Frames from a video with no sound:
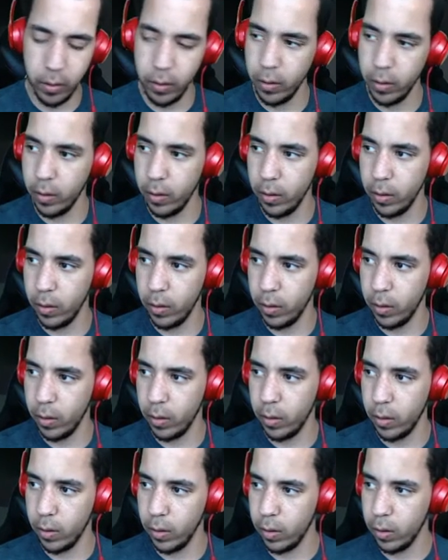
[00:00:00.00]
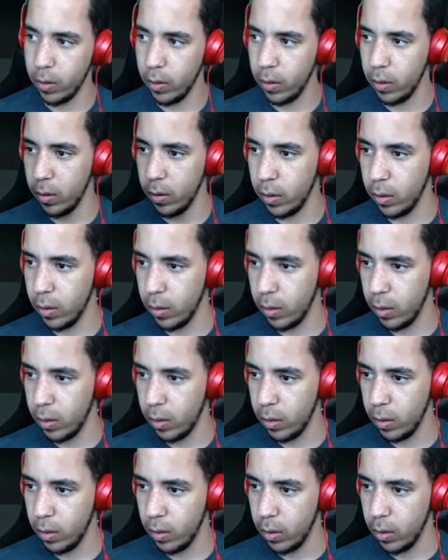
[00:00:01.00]

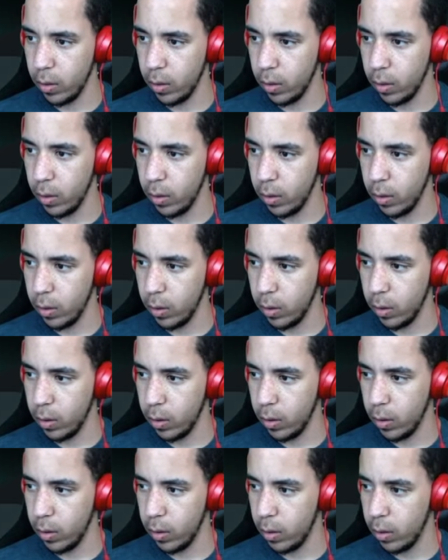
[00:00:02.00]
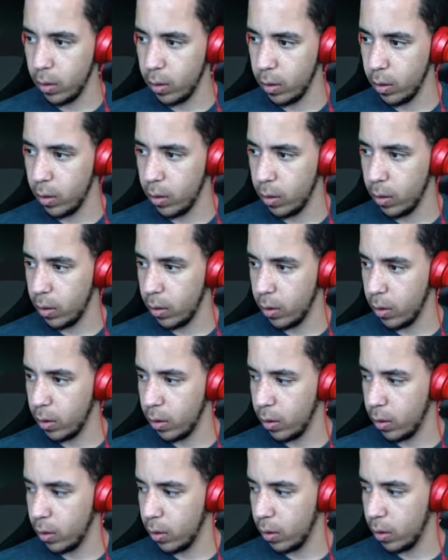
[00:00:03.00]

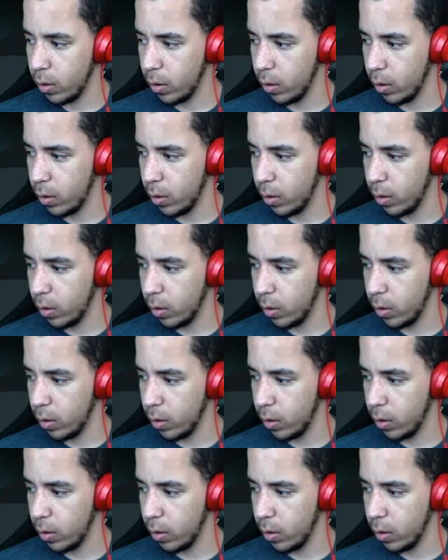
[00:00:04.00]
[no speech]